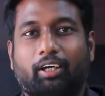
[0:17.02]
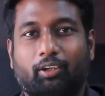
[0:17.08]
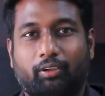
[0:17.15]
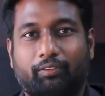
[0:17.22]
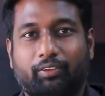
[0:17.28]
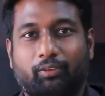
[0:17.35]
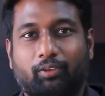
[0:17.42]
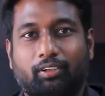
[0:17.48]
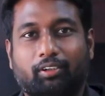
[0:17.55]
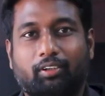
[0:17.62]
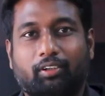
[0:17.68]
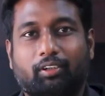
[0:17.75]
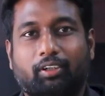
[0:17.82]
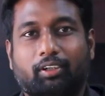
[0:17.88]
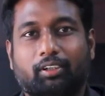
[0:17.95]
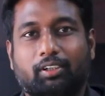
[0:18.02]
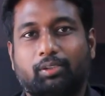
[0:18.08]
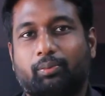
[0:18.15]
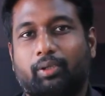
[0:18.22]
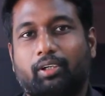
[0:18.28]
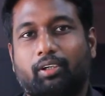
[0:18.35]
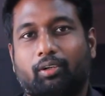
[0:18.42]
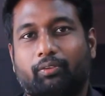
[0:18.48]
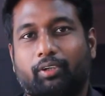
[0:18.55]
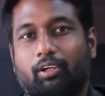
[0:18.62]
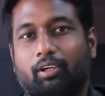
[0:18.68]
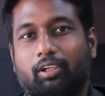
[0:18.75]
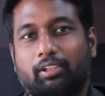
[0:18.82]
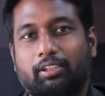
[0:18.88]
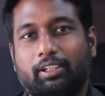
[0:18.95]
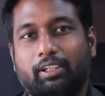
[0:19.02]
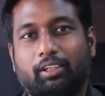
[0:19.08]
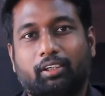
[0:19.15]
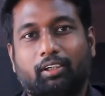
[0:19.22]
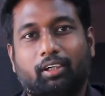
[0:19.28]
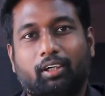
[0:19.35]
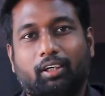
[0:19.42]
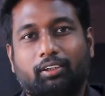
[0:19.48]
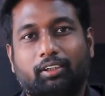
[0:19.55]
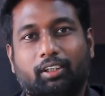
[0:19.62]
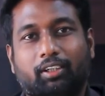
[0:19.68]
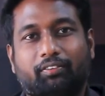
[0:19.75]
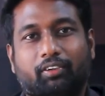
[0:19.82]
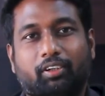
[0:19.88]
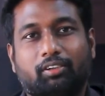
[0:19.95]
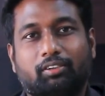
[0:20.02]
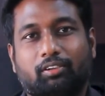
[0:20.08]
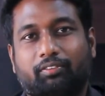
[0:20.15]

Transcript: Hello everyone, in this video we are going to see the difference